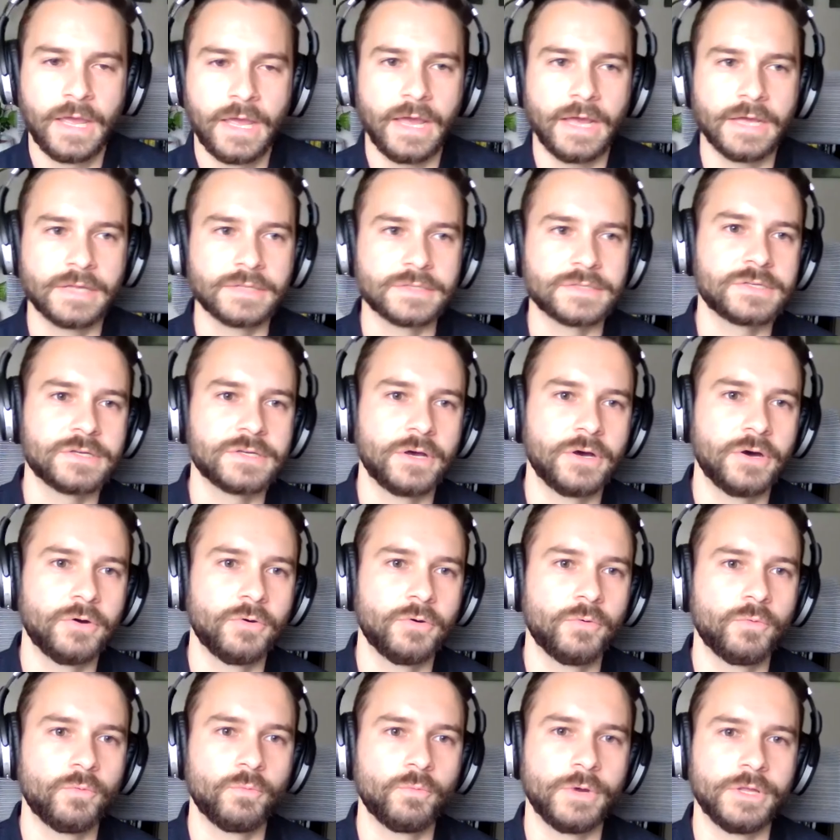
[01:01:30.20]
And
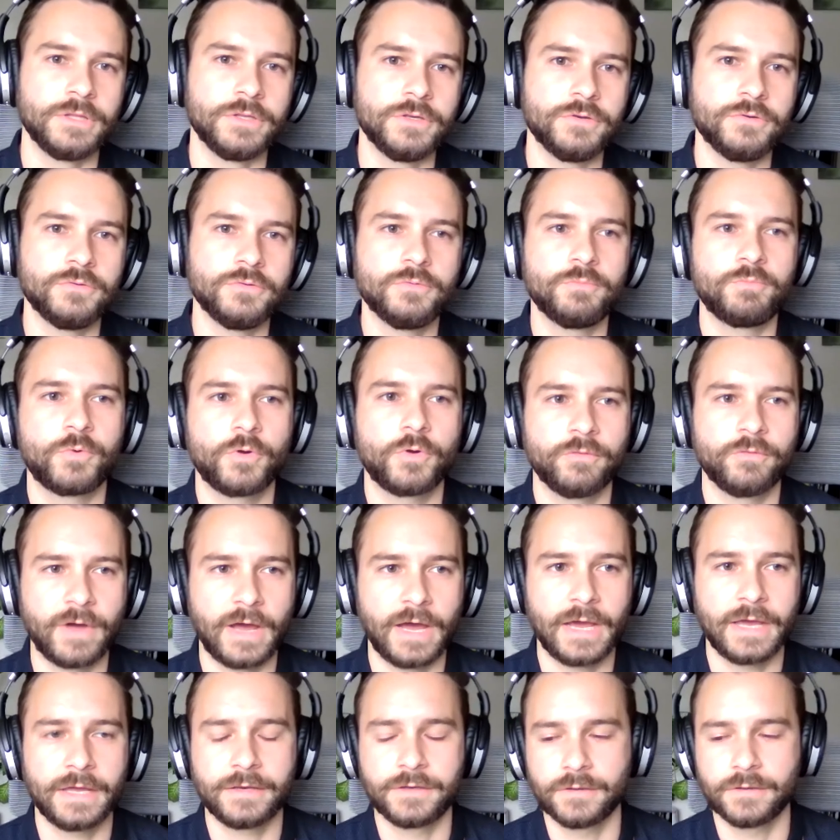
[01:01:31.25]
so when you
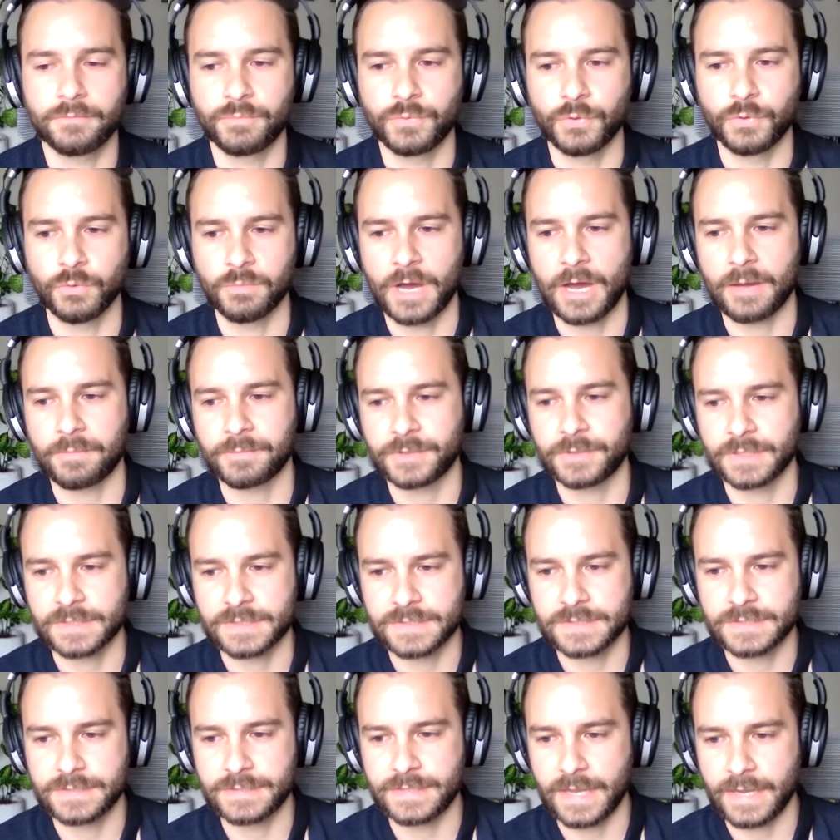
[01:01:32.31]
provide
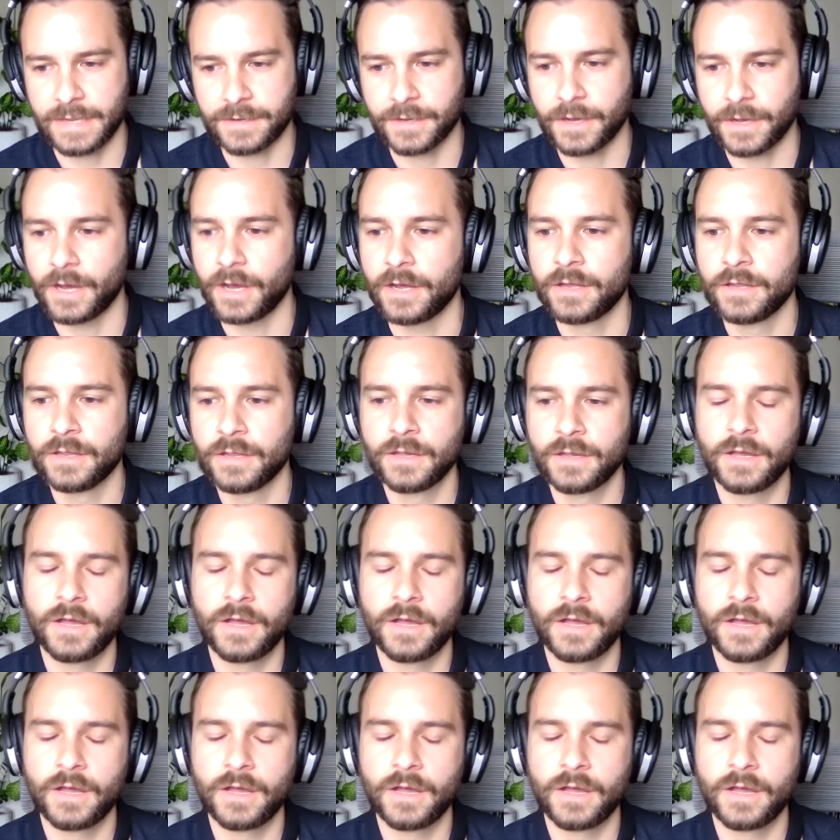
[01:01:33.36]
BloomOptix data,